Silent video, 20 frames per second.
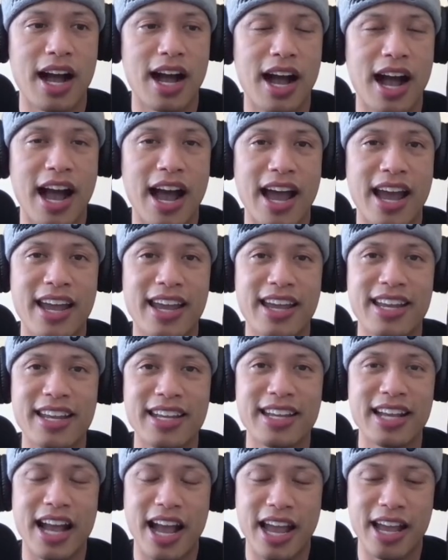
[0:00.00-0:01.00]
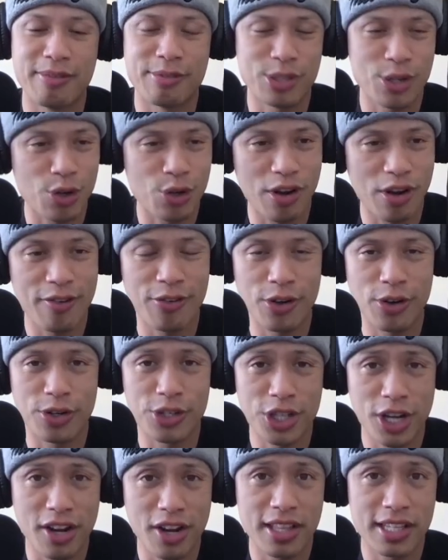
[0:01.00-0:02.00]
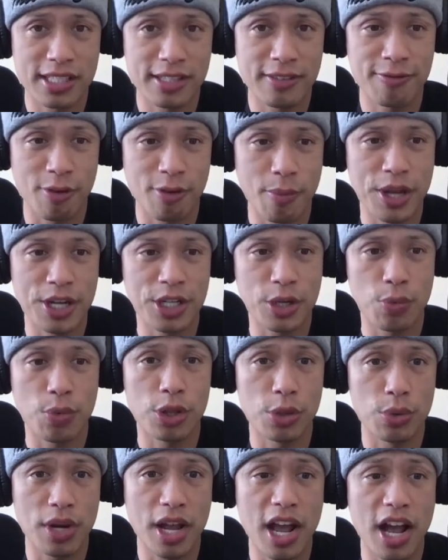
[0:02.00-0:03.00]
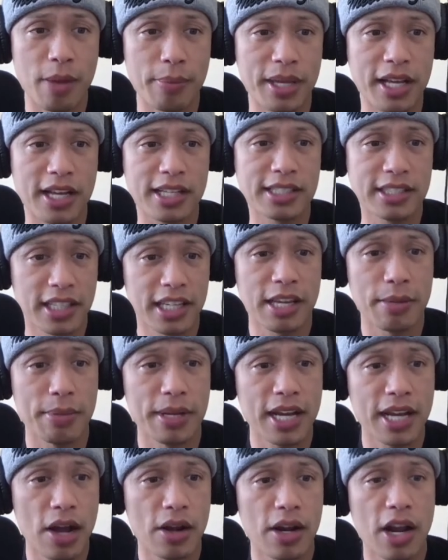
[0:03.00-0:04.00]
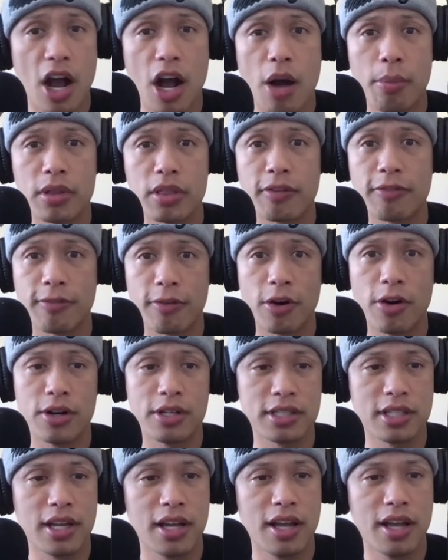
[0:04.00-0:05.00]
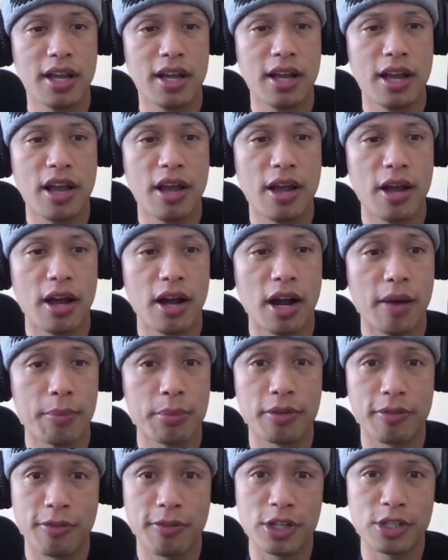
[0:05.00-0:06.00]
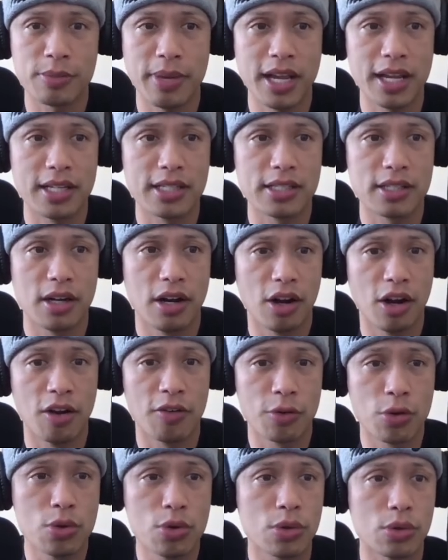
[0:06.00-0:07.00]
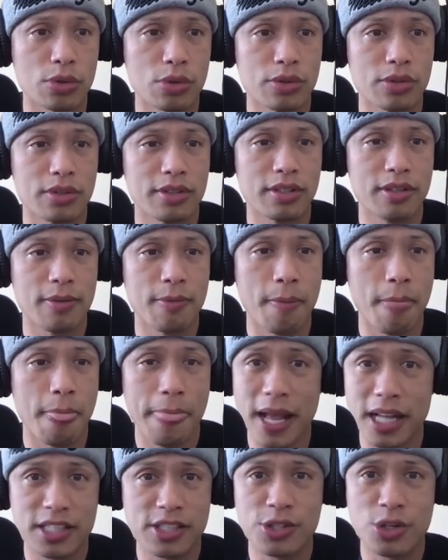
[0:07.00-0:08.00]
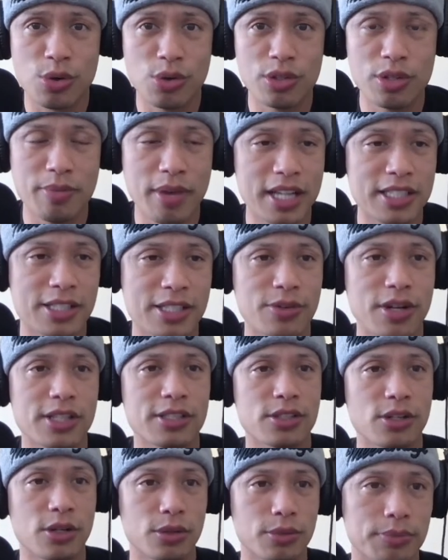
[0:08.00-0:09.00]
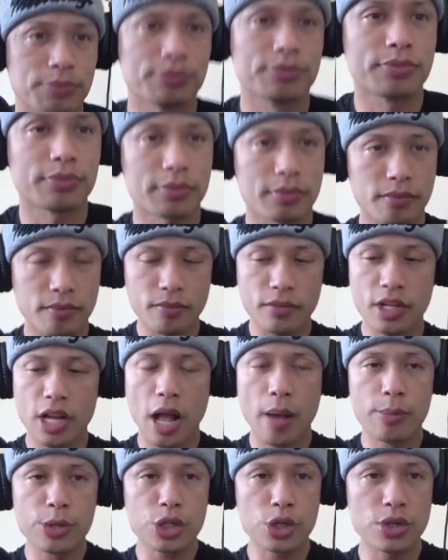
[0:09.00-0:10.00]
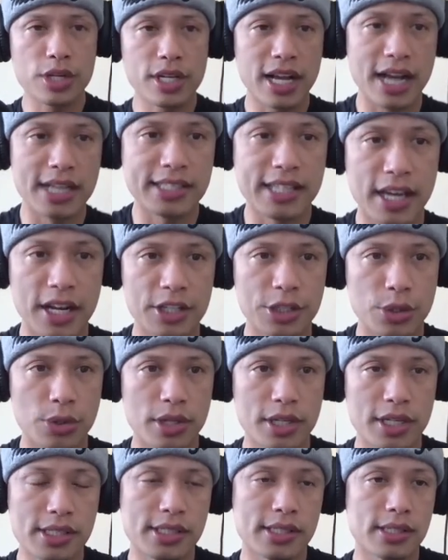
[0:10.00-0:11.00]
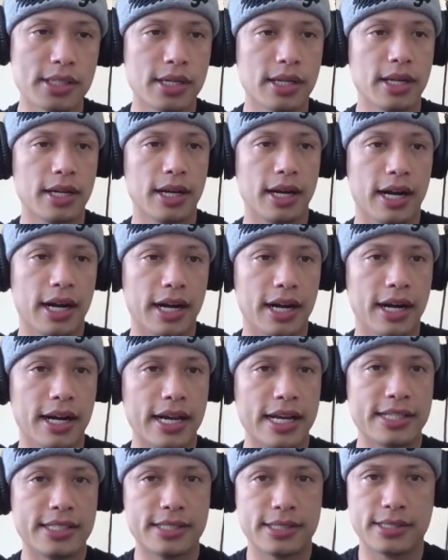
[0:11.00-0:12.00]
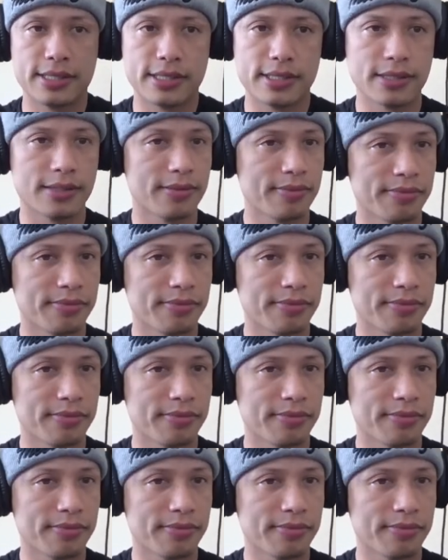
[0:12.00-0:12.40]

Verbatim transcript: I am so grateful to share this information with you now, because look at me now. Now I'm on the first, I'm on the first page of Google. That's truly amazing, right? So I'm gonna show you guys how to do this. Uh, it's,